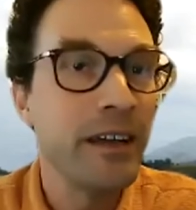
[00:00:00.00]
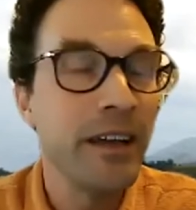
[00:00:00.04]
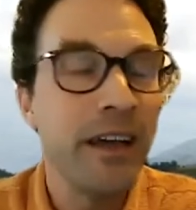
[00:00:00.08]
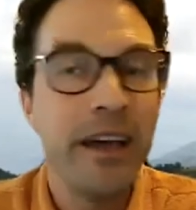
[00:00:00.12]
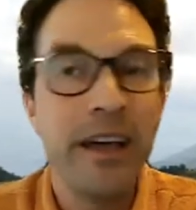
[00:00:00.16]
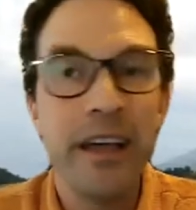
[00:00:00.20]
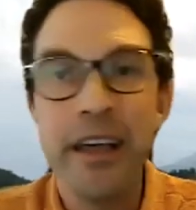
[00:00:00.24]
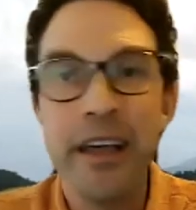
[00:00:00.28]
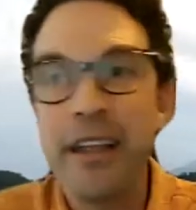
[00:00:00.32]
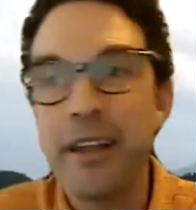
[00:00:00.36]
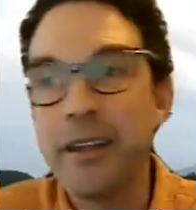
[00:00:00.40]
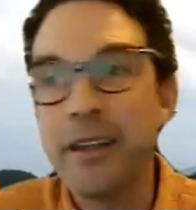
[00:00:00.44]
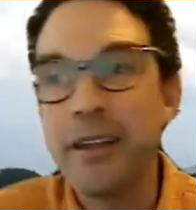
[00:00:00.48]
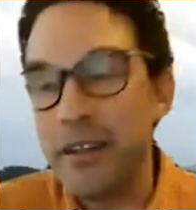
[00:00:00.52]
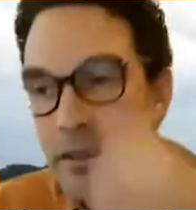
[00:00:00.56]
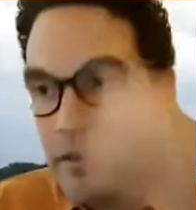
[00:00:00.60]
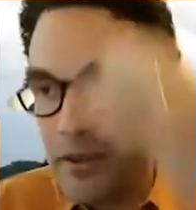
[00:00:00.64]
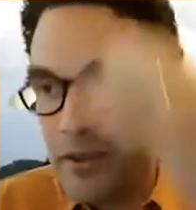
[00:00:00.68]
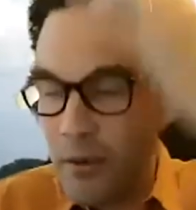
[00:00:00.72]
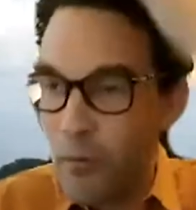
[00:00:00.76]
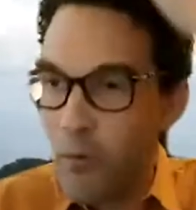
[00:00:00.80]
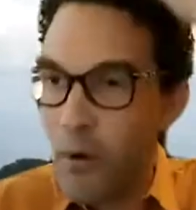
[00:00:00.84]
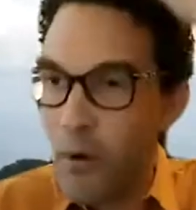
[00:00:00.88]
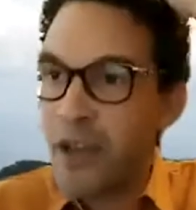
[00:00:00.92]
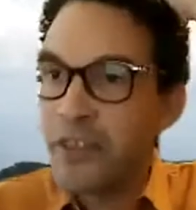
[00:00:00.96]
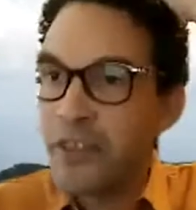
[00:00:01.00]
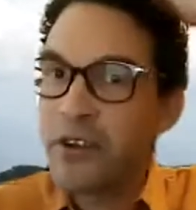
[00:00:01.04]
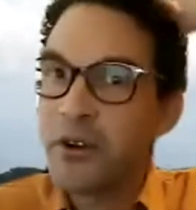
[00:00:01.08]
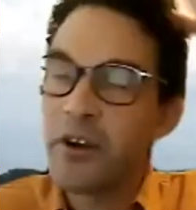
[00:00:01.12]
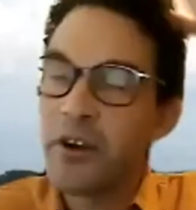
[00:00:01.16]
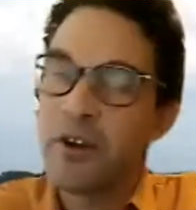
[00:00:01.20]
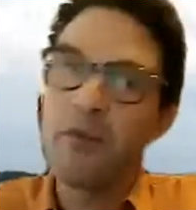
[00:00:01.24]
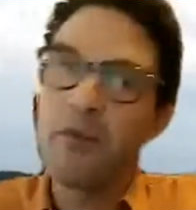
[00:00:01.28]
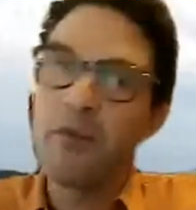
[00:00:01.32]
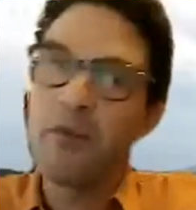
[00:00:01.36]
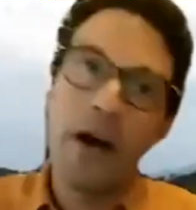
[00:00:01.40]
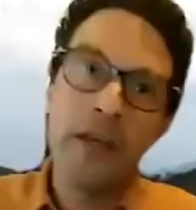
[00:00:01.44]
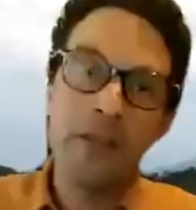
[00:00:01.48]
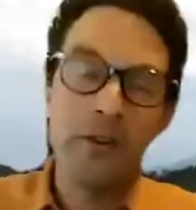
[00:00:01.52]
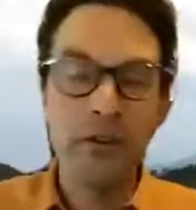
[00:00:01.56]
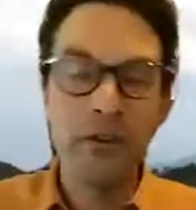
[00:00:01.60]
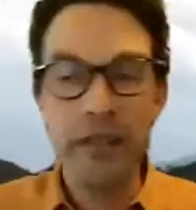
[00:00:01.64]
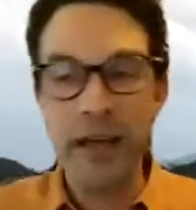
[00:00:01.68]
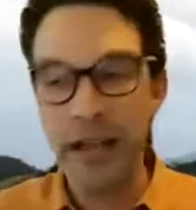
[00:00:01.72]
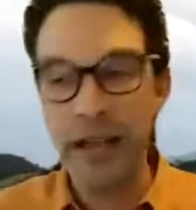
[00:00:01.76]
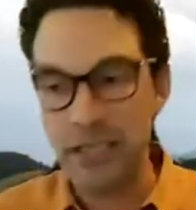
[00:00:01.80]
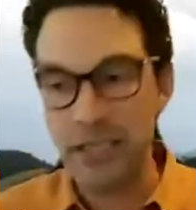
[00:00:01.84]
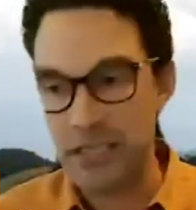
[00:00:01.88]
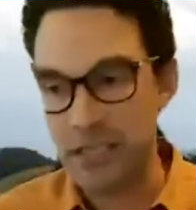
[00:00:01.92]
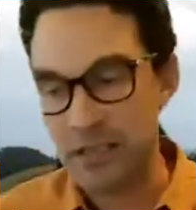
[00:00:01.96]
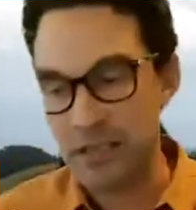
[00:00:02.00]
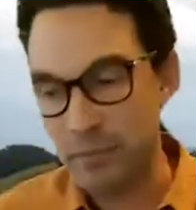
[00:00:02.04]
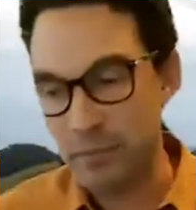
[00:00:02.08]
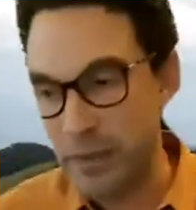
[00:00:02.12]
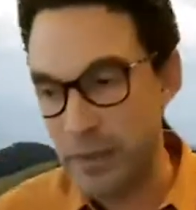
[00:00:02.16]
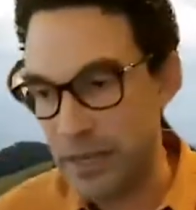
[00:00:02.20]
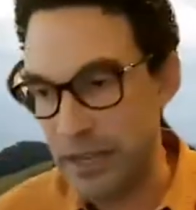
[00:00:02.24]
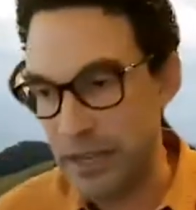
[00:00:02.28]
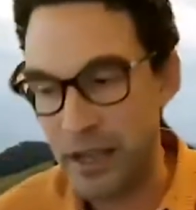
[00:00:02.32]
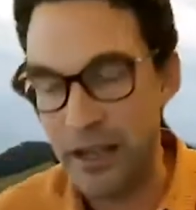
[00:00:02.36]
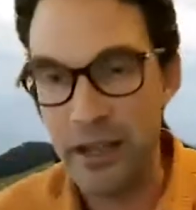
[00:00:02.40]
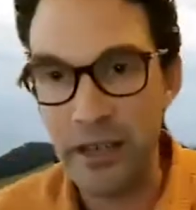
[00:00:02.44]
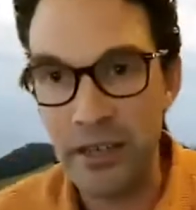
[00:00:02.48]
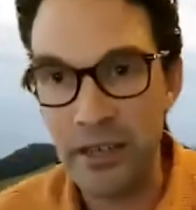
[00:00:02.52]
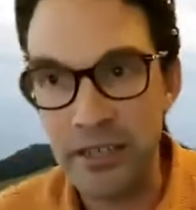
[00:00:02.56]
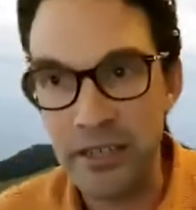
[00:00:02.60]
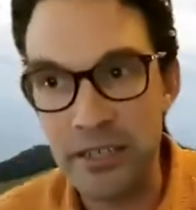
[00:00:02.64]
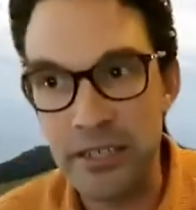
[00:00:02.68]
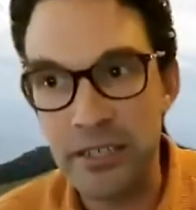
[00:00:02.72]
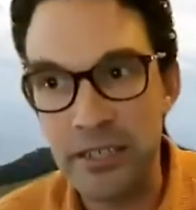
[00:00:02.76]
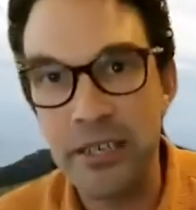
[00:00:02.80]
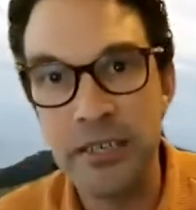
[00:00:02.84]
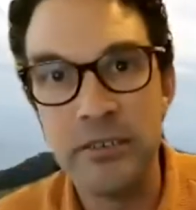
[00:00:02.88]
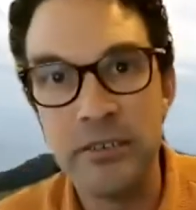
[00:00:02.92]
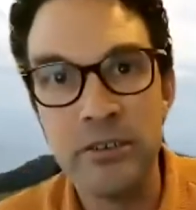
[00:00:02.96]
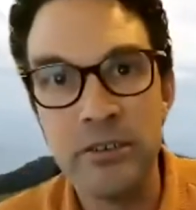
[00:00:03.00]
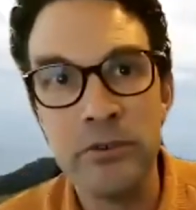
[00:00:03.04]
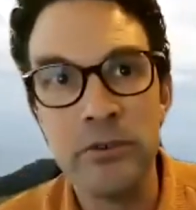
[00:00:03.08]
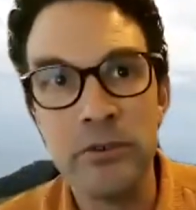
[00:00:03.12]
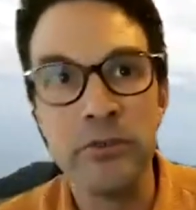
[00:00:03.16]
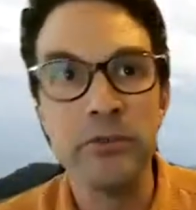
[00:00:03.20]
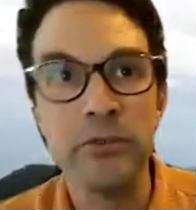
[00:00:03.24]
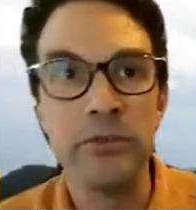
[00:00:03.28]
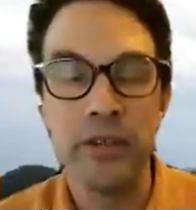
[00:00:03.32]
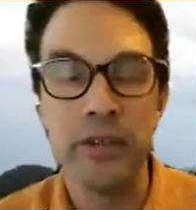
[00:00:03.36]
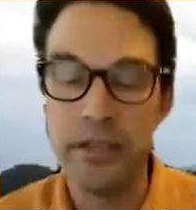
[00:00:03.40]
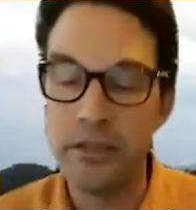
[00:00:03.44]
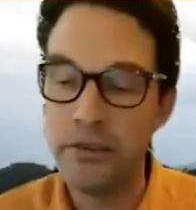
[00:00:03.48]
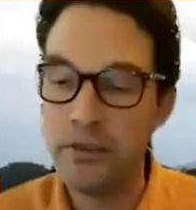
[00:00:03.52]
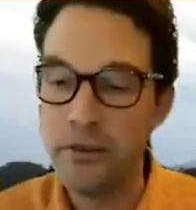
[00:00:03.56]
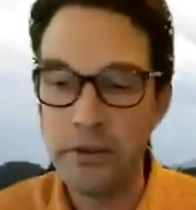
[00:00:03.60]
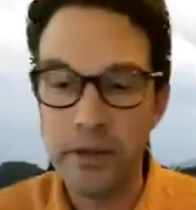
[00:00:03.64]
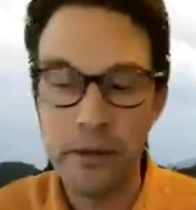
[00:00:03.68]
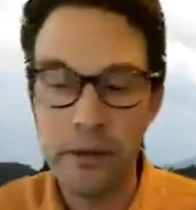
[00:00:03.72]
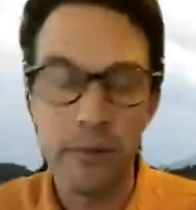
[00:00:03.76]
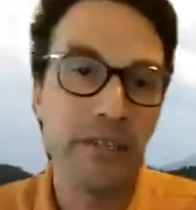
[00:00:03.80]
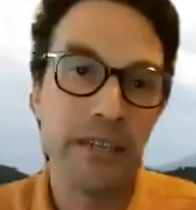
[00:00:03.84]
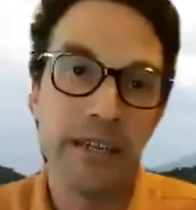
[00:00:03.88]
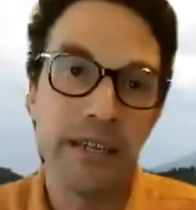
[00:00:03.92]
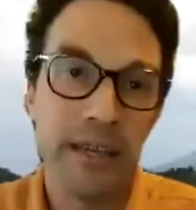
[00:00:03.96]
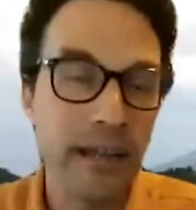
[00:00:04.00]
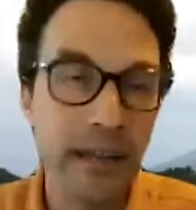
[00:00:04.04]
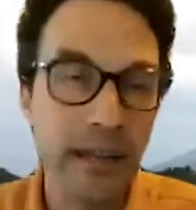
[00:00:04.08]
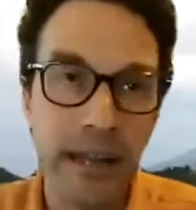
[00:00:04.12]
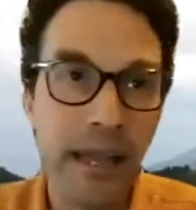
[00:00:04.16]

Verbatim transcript: And you know whether whether that's because he knew he knew he wasn't going to